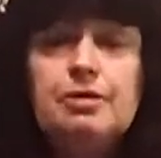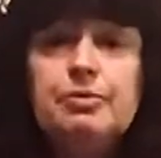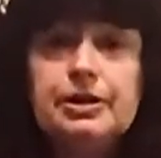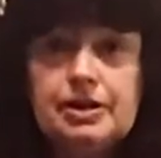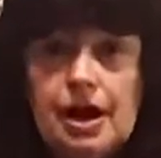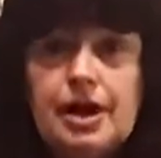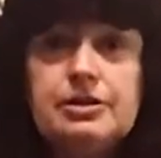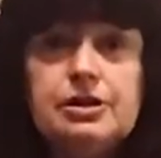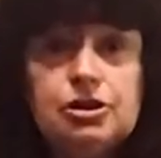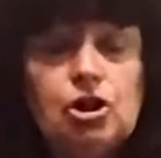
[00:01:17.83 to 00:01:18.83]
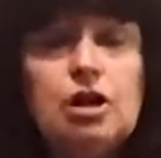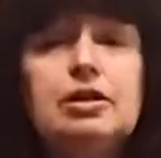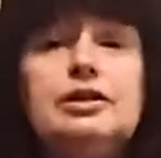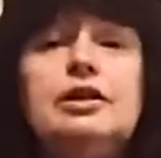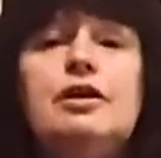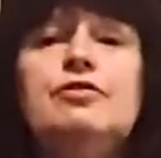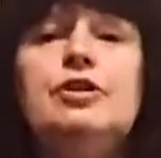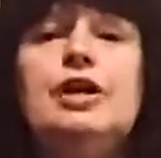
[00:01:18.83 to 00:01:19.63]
but not the chocolate-covered